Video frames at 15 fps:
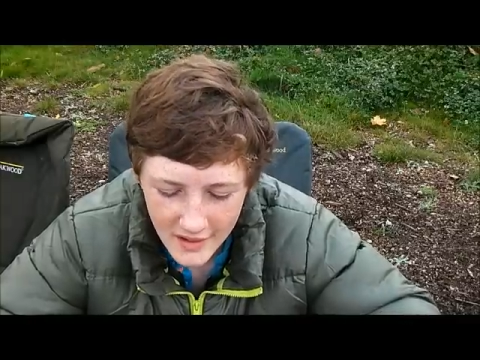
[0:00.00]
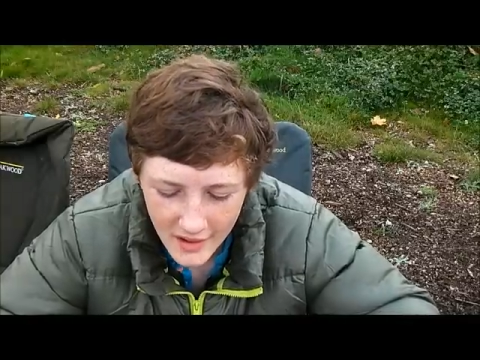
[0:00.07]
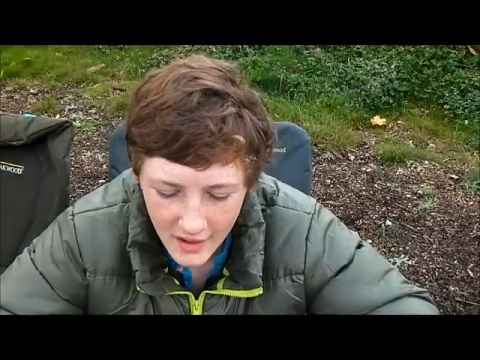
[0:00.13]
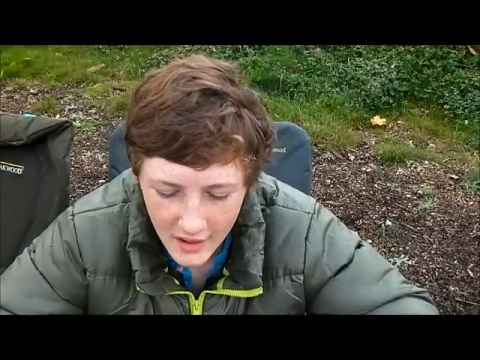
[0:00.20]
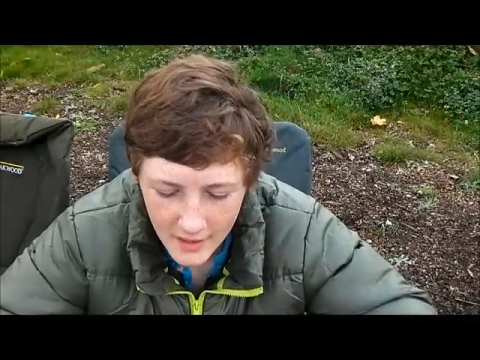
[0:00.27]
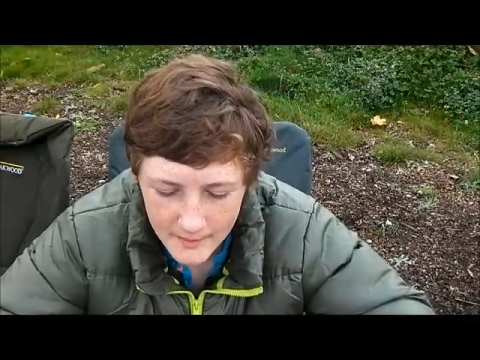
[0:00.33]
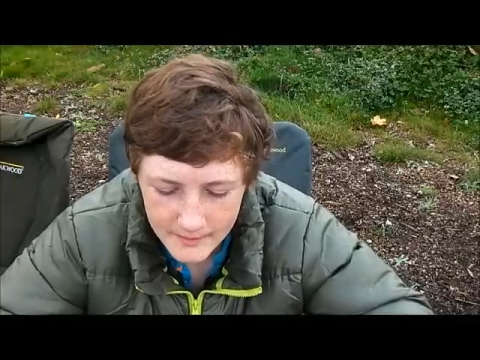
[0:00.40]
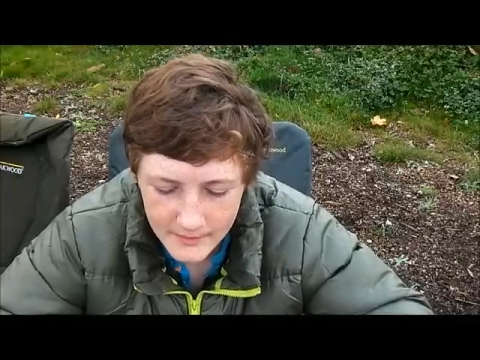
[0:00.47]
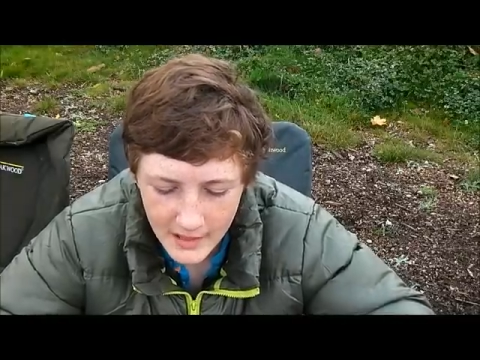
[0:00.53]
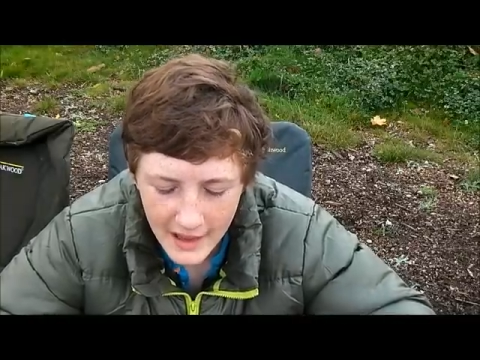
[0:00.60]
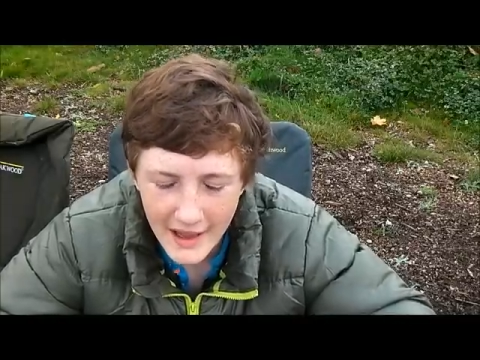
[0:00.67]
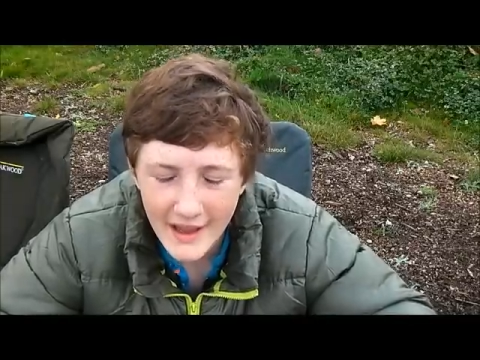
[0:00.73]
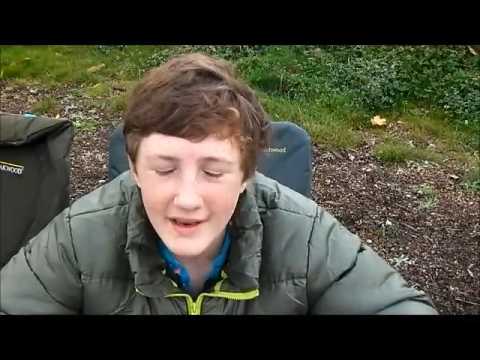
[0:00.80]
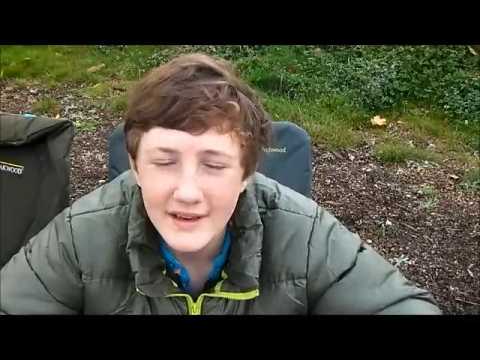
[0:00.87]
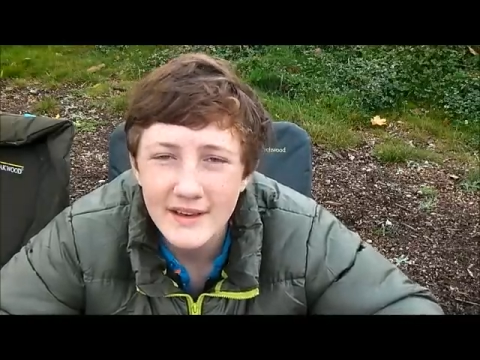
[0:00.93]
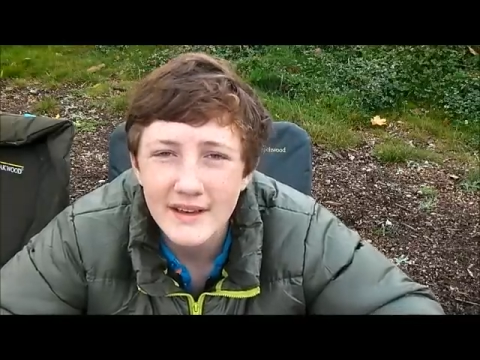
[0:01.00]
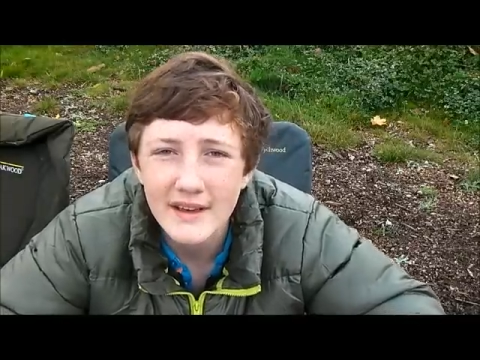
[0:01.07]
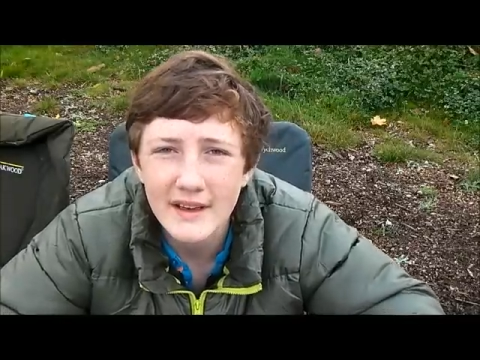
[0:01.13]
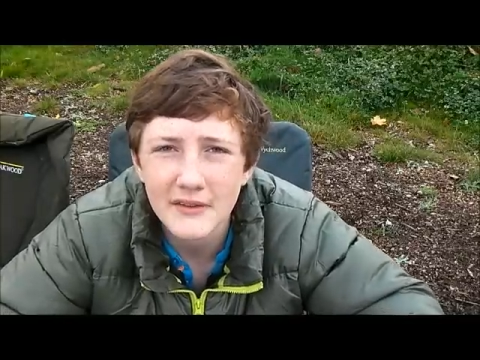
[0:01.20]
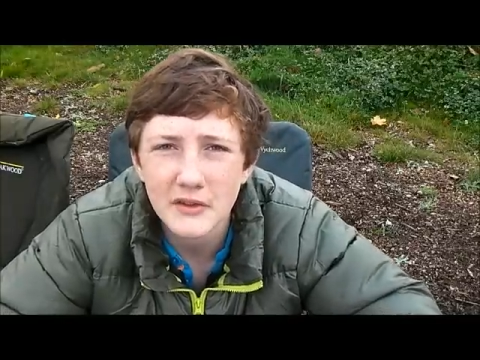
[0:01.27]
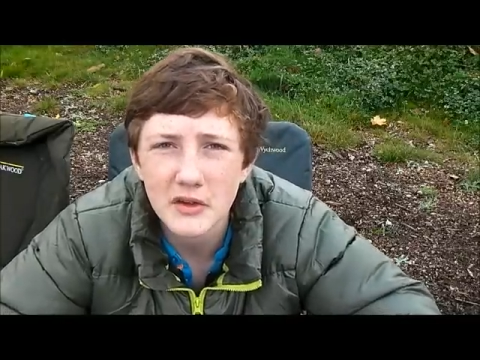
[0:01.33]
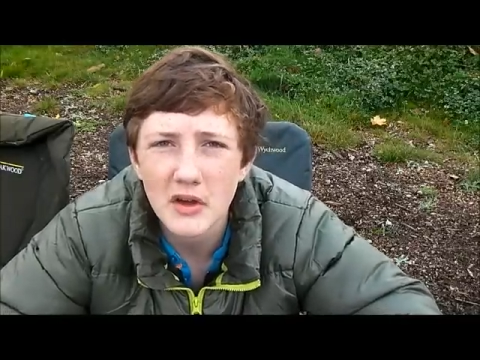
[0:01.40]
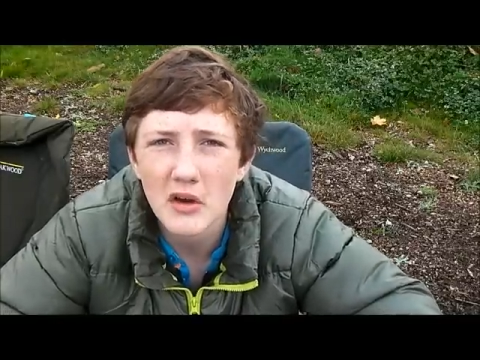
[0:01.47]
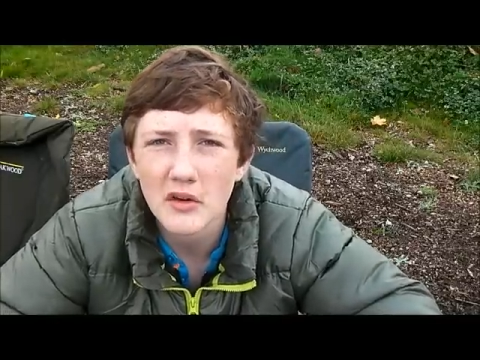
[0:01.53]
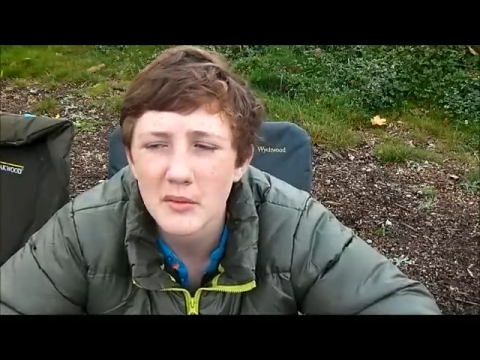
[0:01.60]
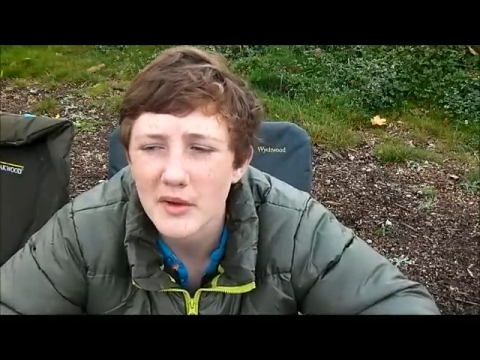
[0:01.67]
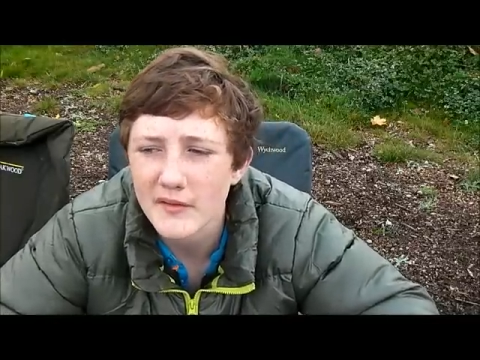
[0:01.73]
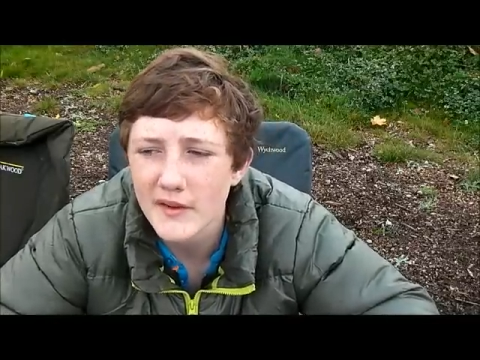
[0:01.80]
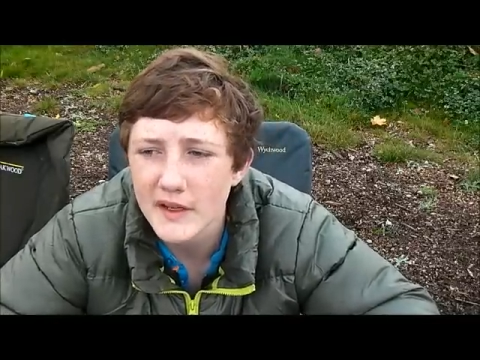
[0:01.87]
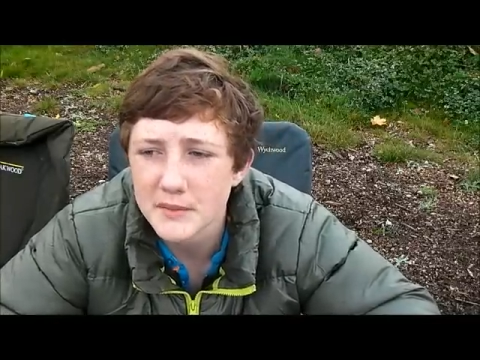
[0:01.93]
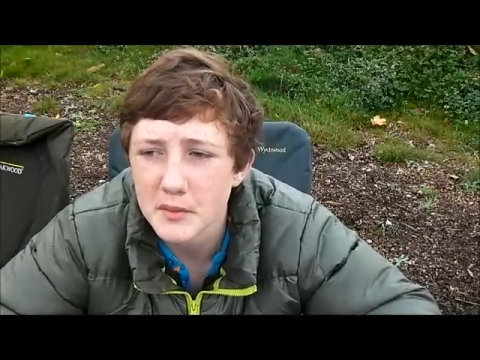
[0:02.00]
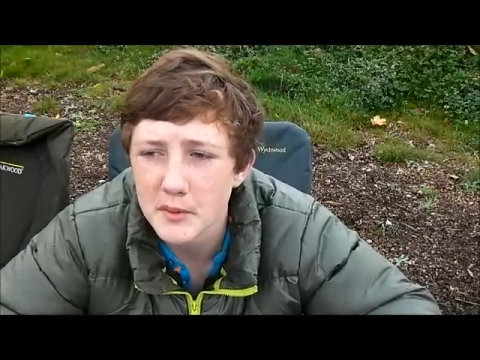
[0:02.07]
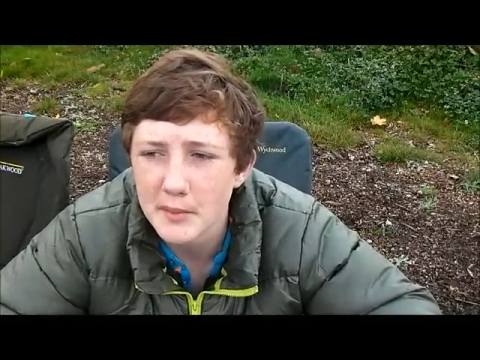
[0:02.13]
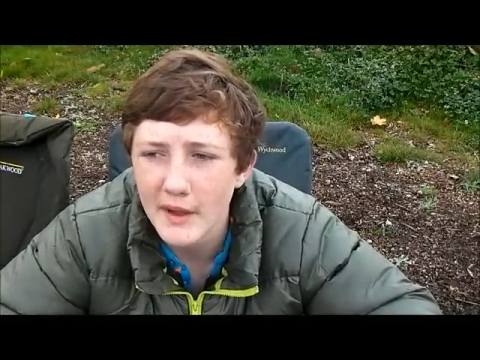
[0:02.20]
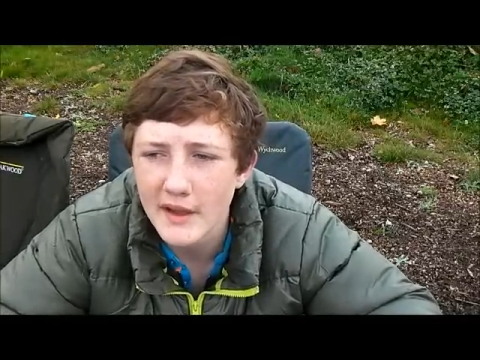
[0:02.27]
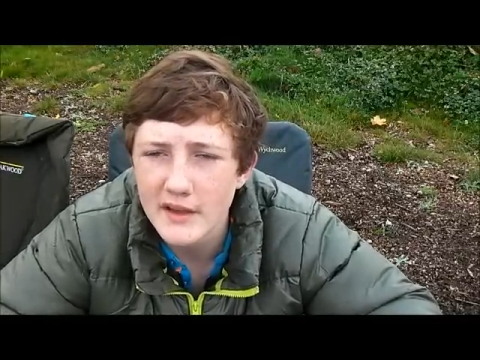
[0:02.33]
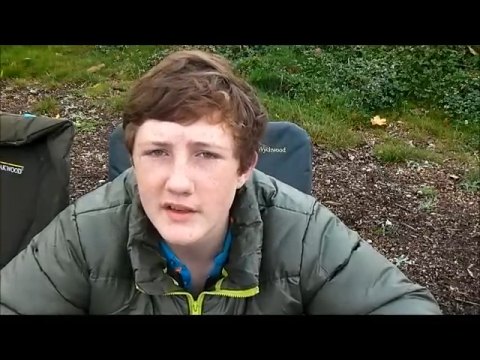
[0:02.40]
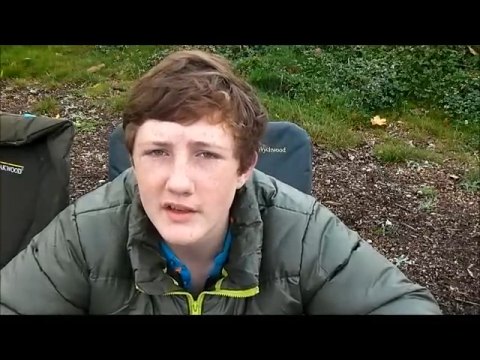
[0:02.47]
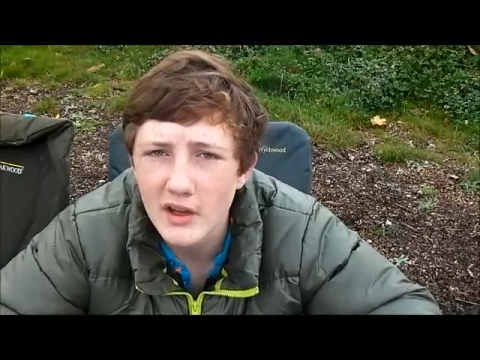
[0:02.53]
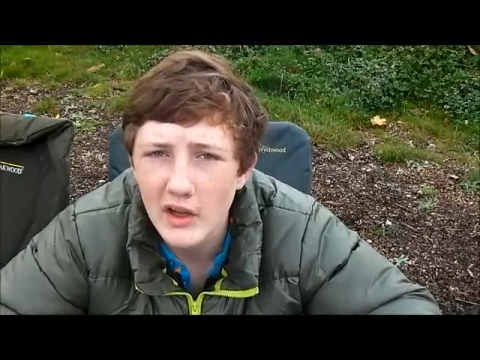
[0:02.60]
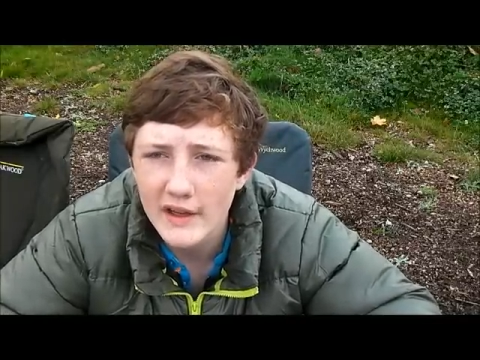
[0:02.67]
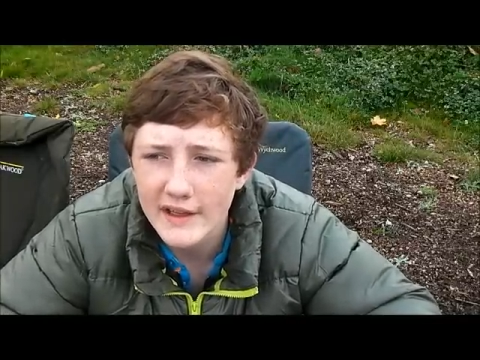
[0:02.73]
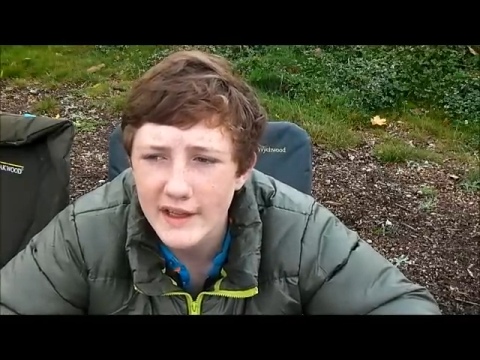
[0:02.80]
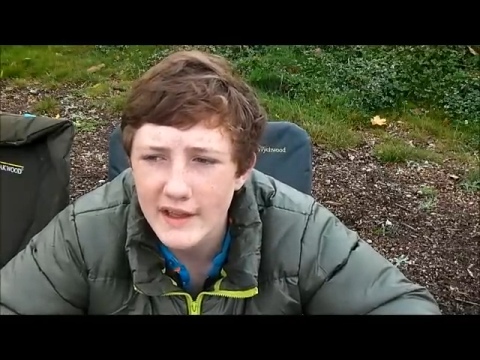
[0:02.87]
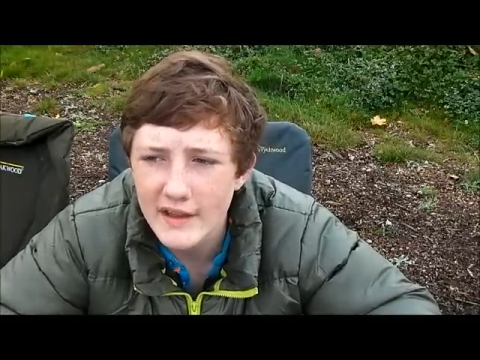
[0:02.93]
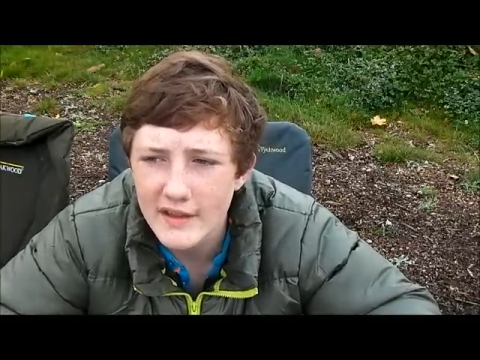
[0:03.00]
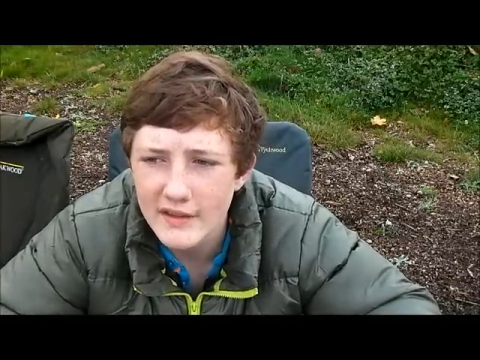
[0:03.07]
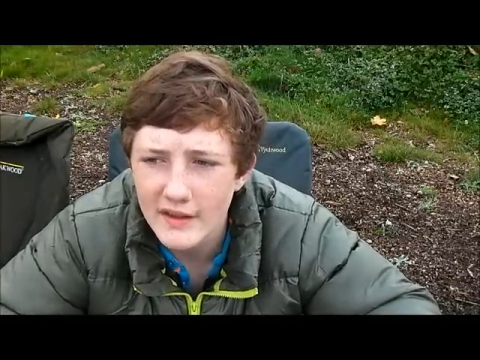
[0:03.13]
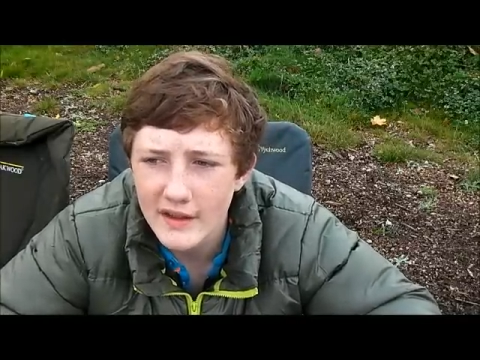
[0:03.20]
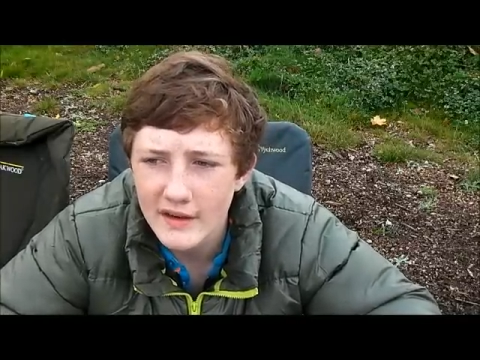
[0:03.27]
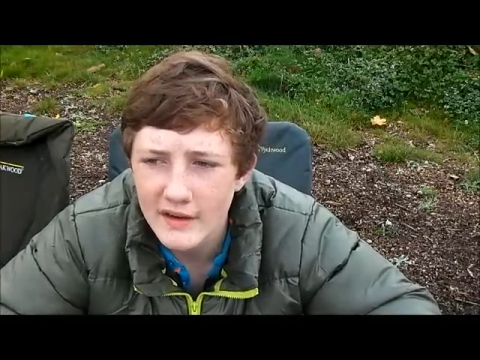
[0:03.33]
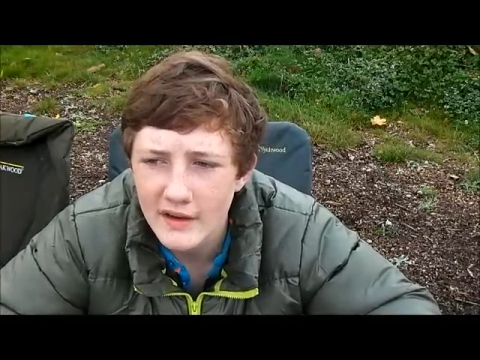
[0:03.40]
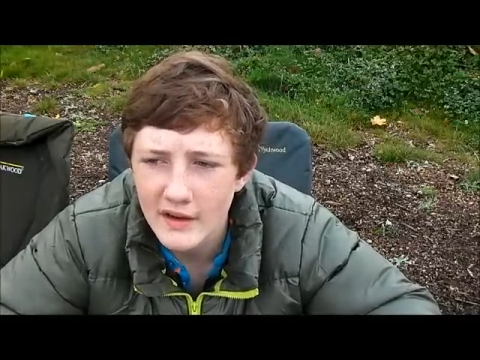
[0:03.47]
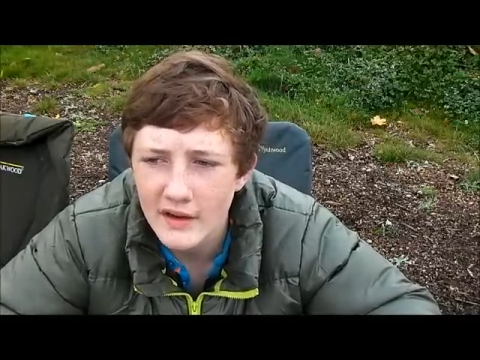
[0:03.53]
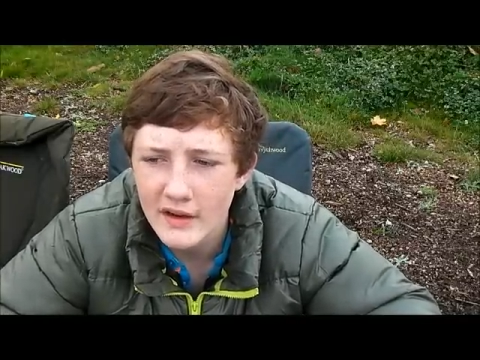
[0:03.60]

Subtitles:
And if you go onto my Facebook page and like it, then